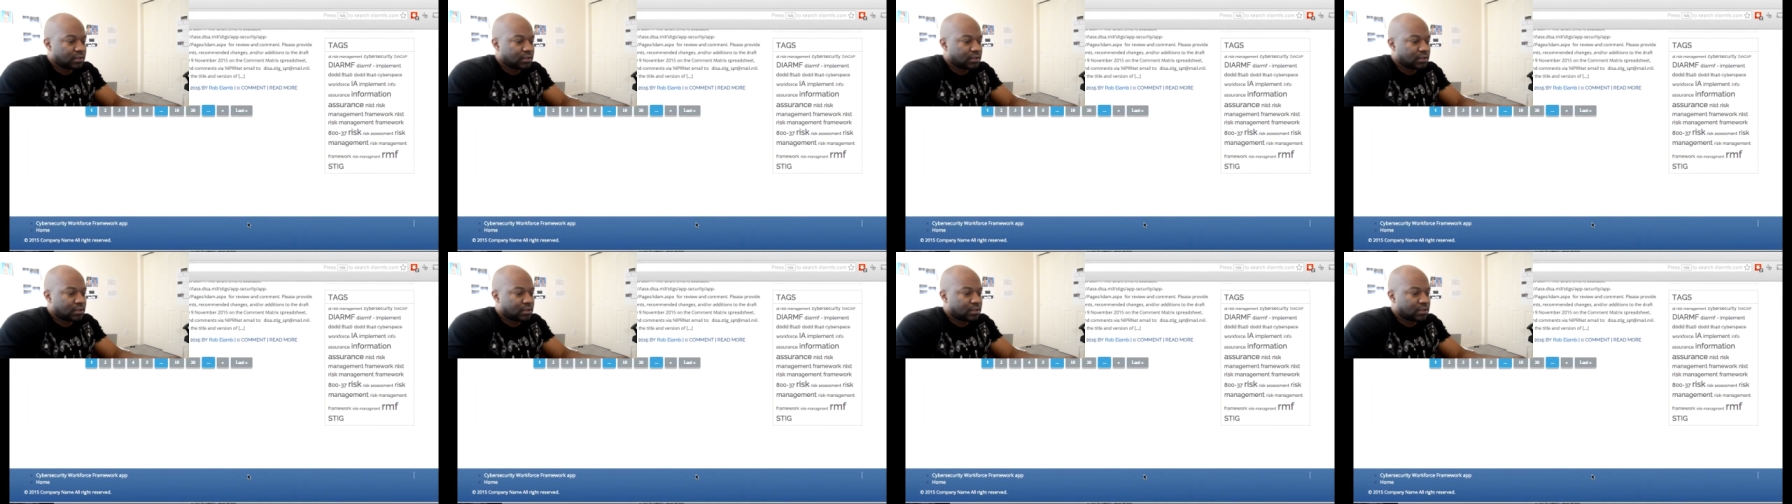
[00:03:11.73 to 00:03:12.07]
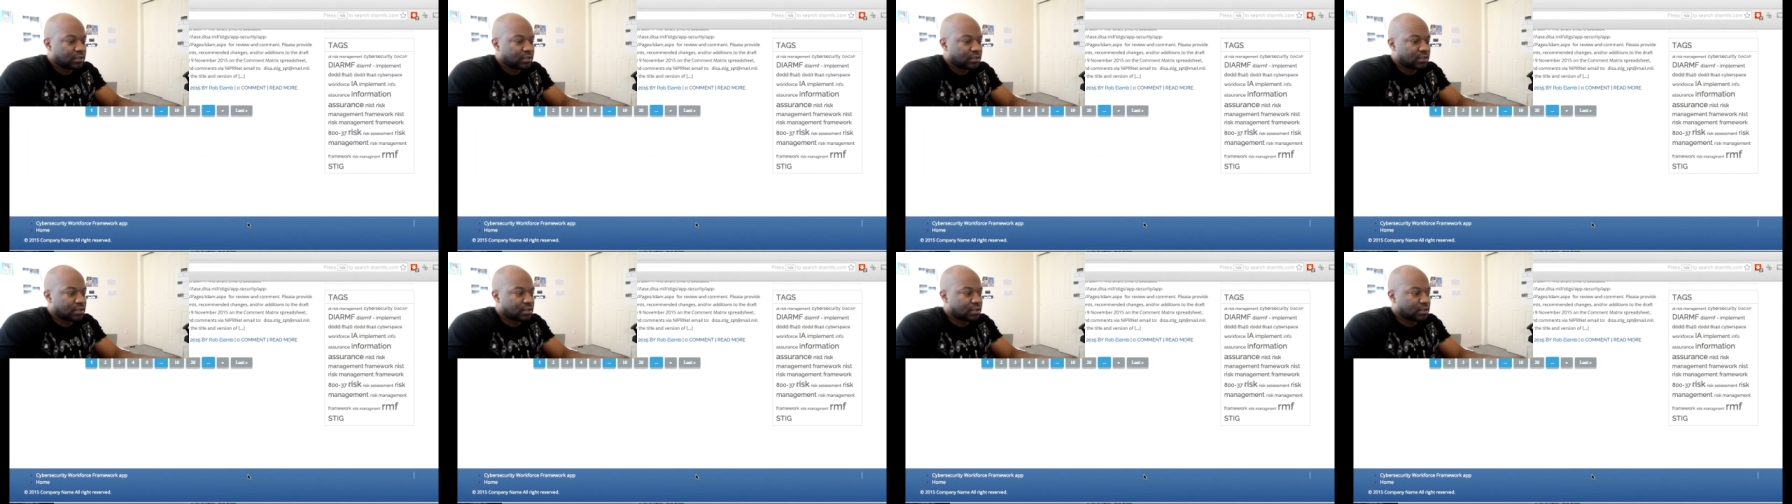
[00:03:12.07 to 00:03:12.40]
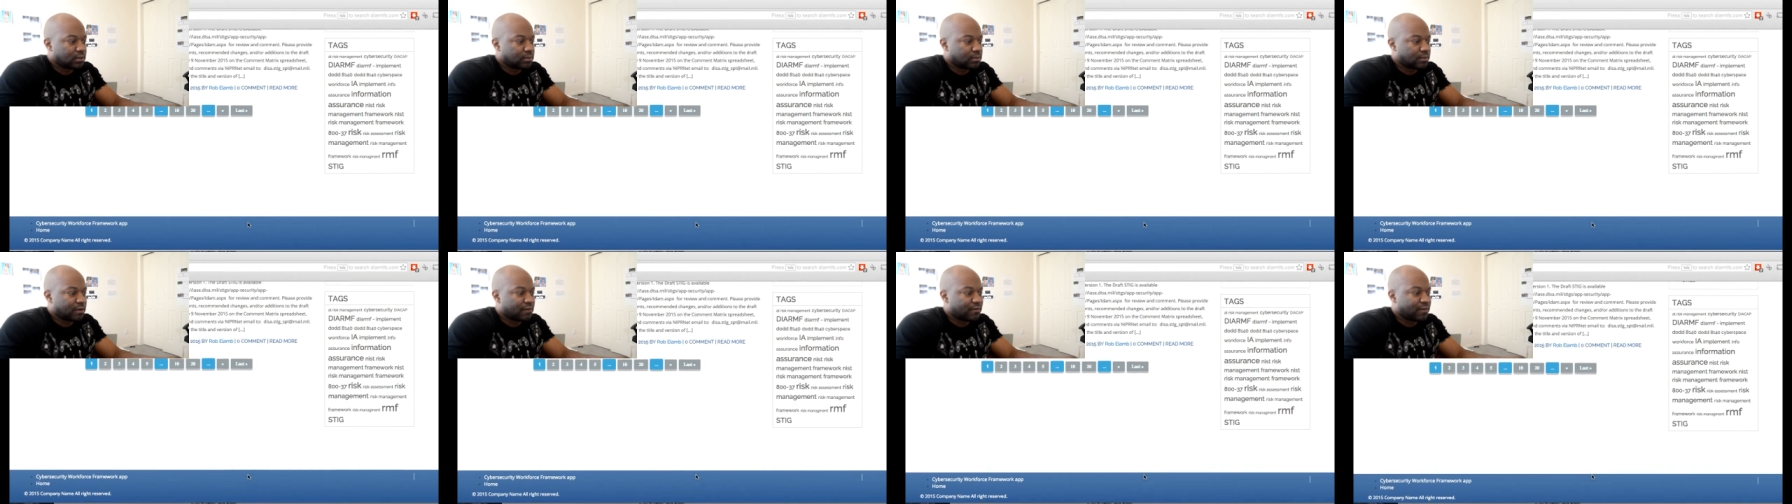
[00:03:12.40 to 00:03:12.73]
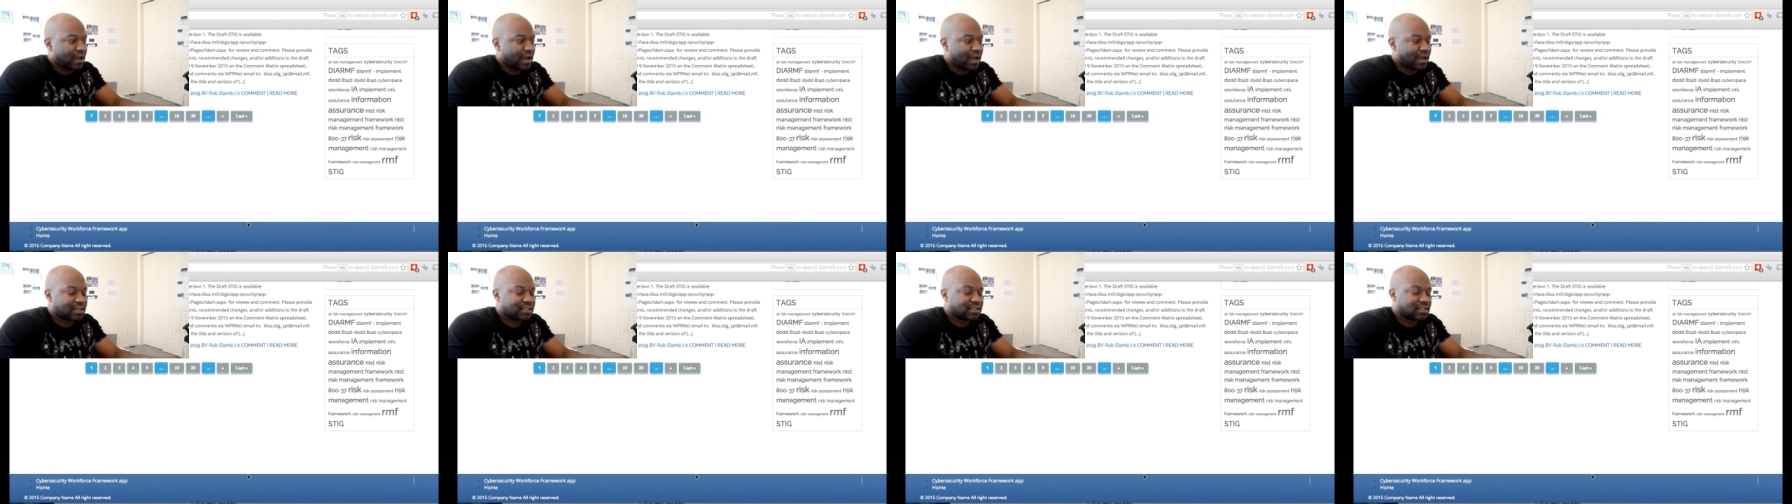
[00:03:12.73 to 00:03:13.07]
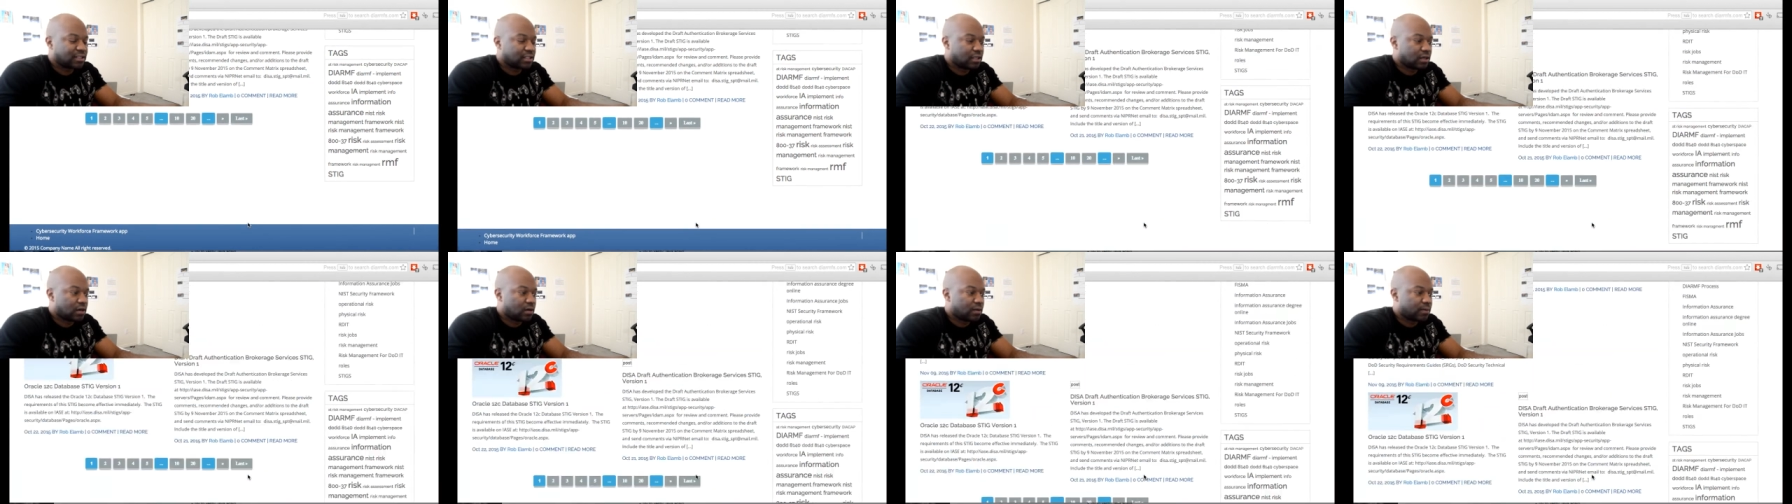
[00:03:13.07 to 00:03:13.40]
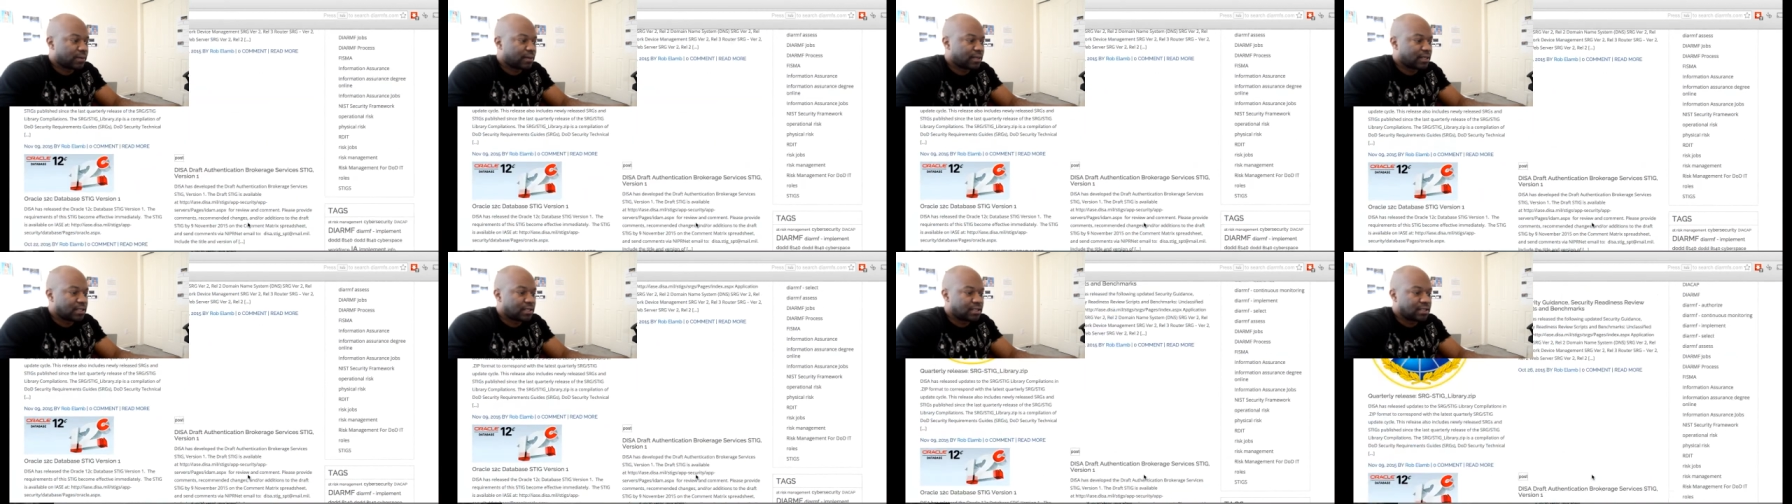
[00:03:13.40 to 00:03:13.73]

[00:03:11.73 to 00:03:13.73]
And um, I've actually already